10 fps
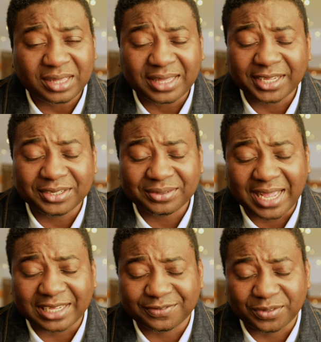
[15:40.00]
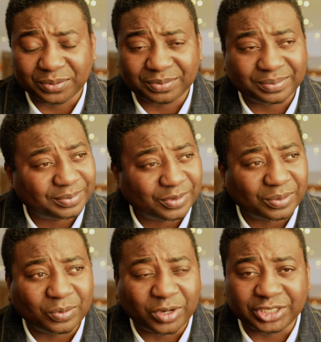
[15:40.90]
Thank you guys for
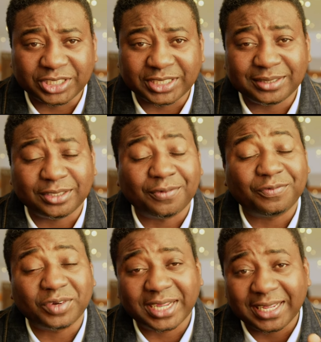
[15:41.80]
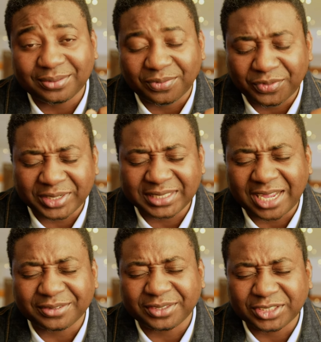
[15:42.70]
watching. Don't forget,
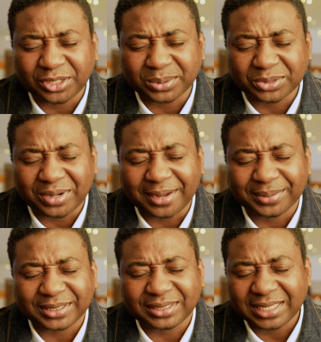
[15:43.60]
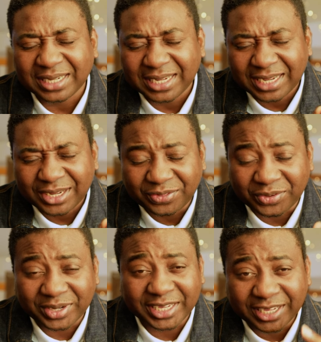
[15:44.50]
3,000 subscribers,
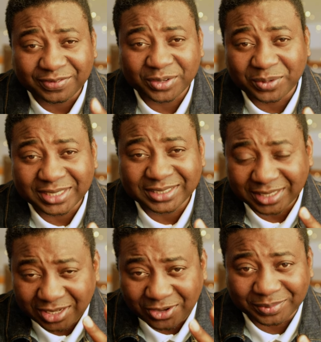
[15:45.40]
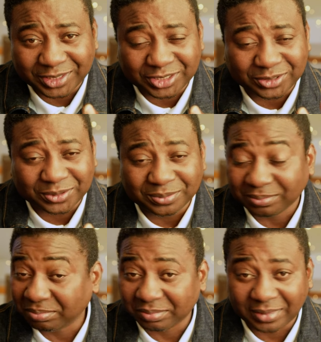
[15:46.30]
3 giveaways coming
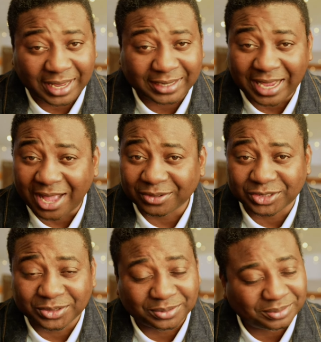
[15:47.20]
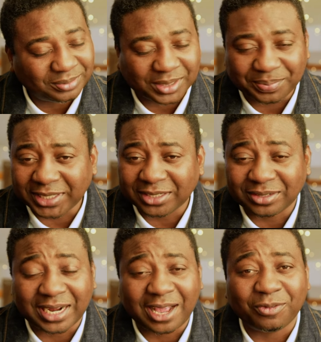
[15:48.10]
soon. And how soon, depending
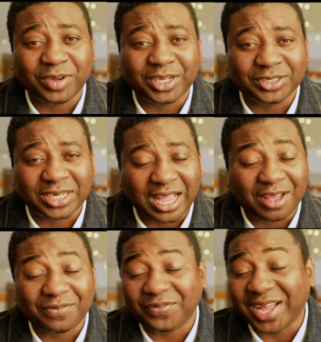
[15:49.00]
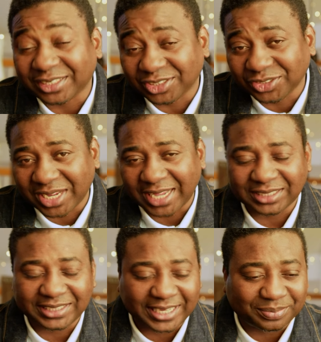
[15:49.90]
on how well you, how fast you
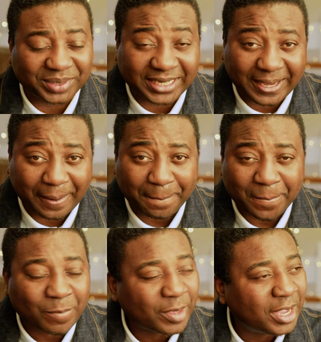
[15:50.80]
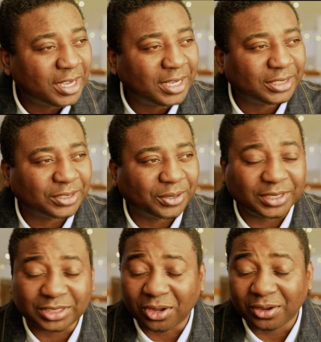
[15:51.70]
guys take me there. So
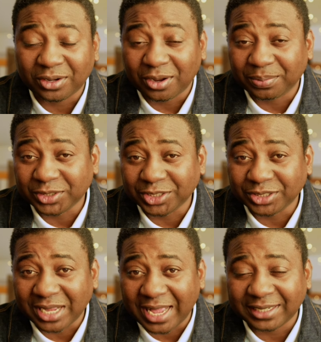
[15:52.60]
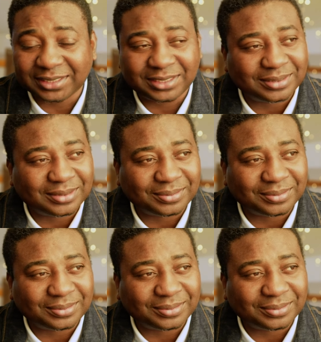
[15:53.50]
it's all up to you guys.